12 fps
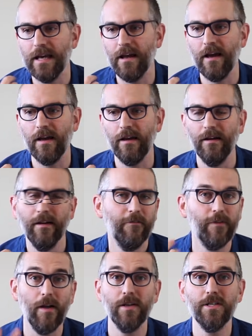and I
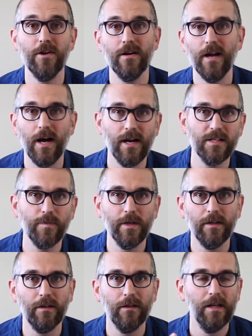volunteered at a
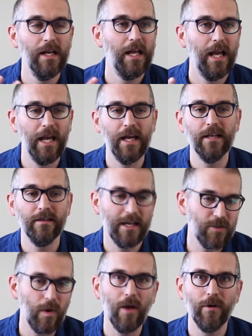hospital, and
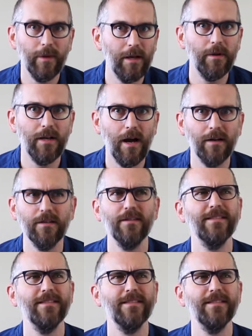that's why I want to become a doctor.